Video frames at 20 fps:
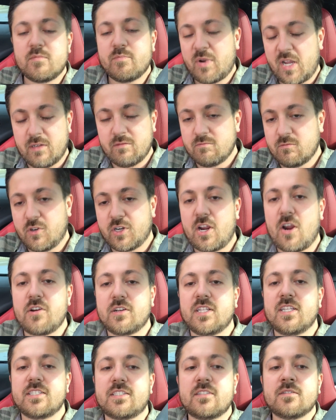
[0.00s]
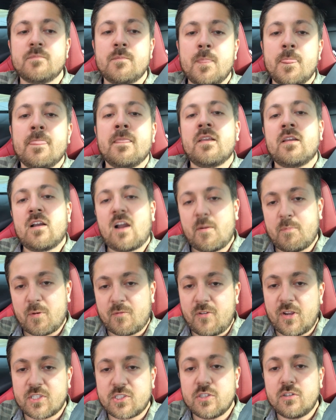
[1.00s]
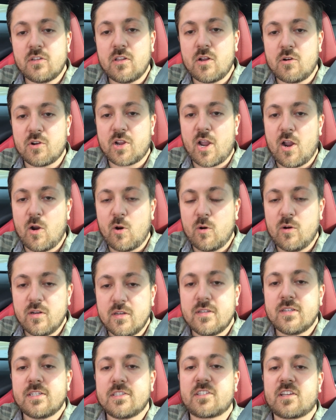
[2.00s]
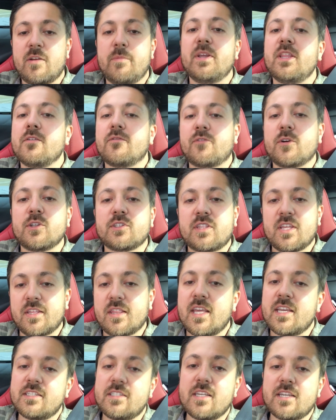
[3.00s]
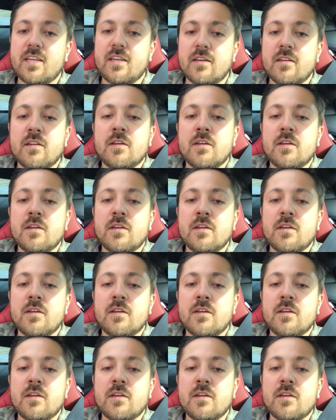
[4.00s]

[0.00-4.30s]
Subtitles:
But regardless, a professional logo is going to be the first thing they see